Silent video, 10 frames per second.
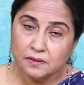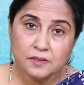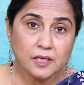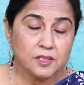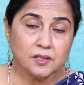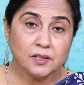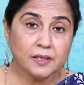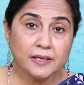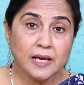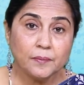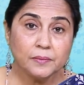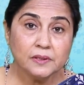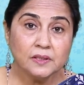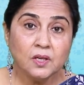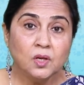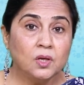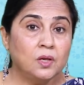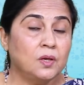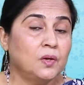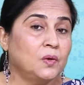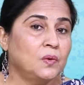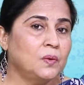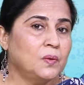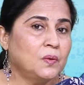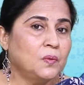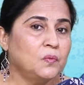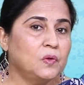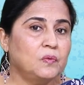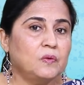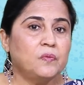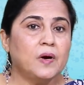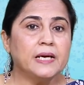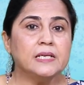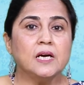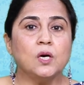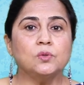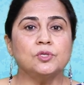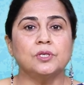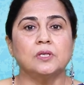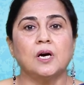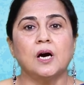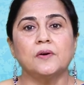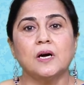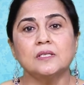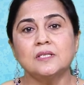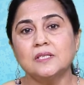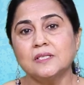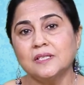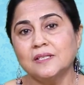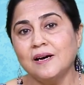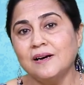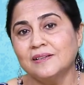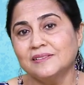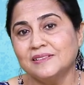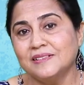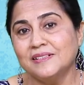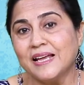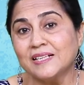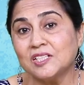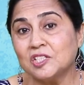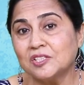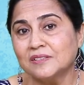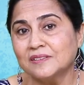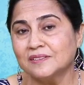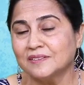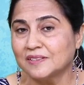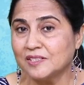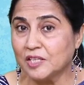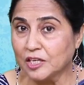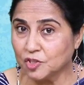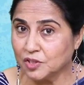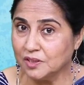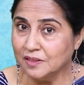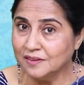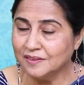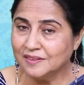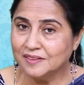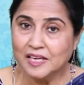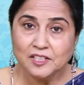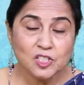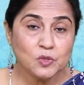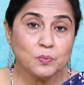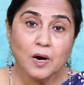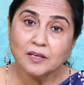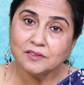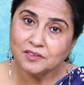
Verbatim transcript: Such a thing can happen. We will find out our answers in the next section that is part